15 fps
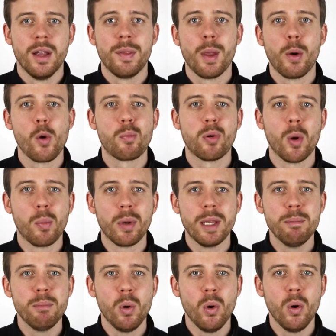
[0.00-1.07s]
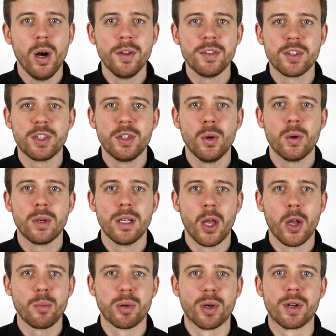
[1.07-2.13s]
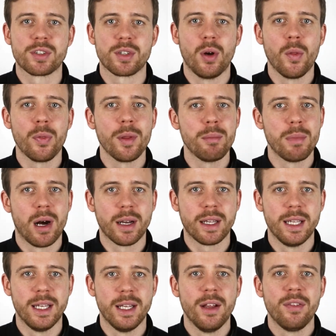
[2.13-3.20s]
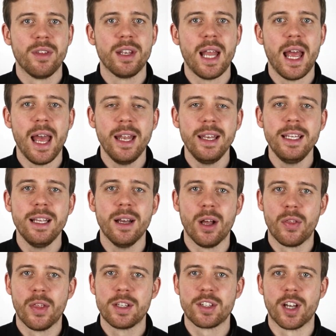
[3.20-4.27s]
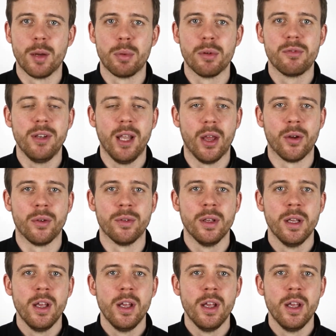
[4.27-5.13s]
There are probably more unsecured loan products on the market than any other type of loan,